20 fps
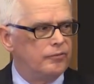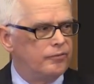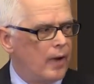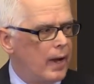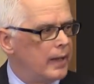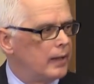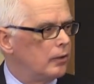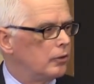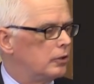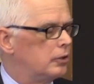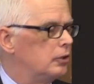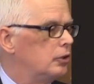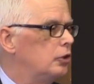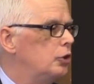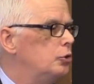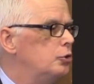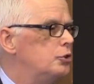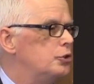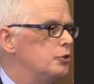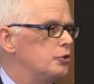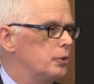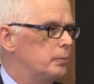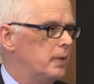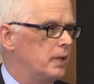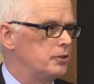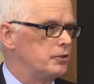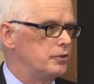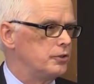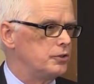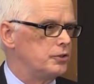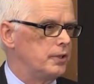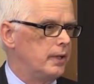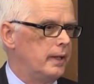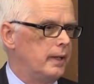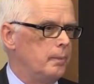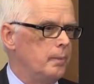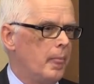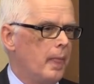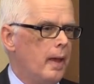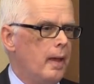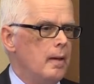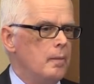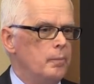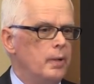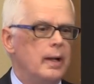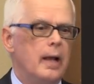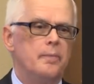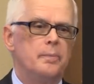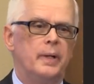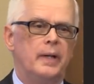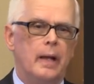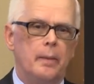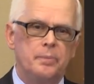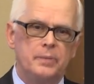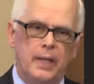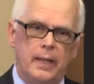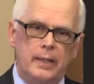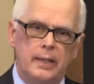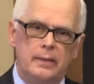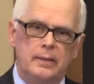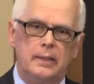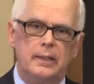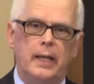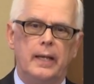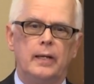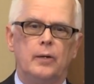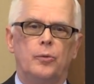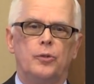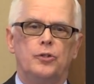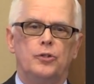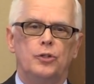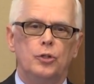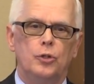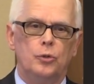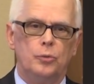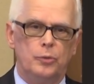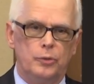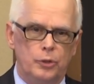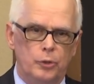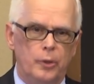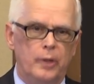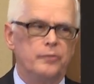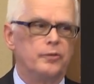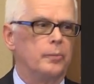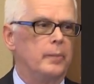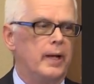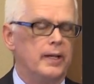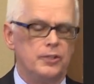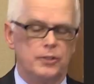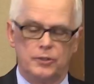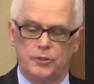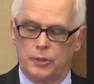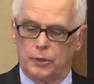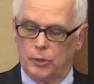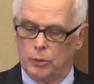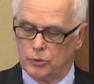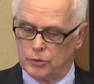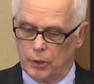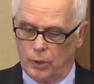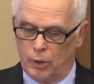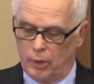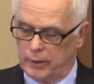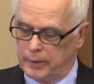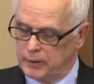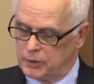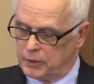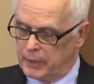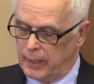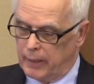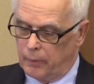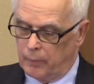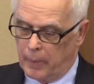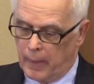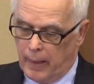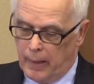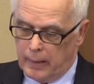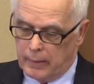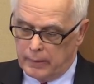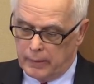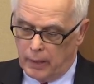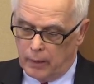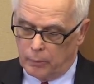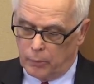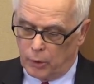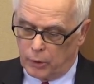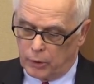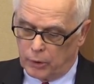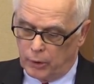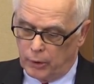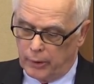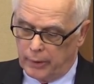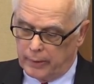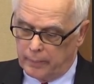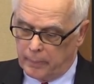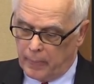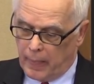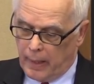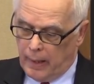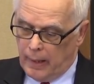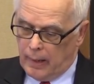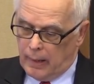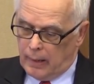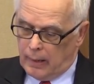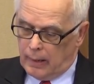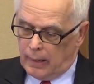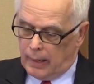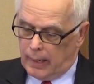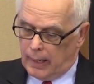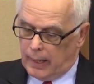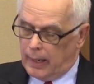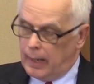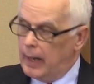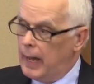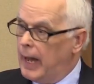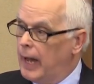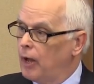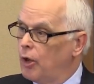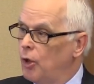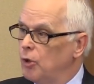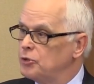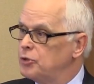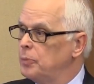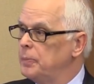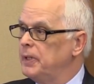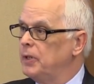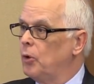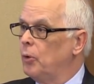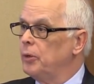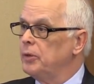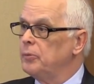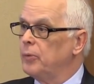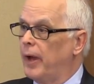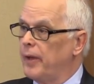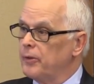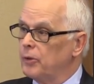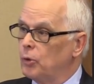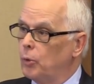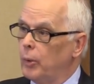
final conclusions are much the same, but I've been updating the data with new information as it goes along, and it's now more current. I'll also be going rather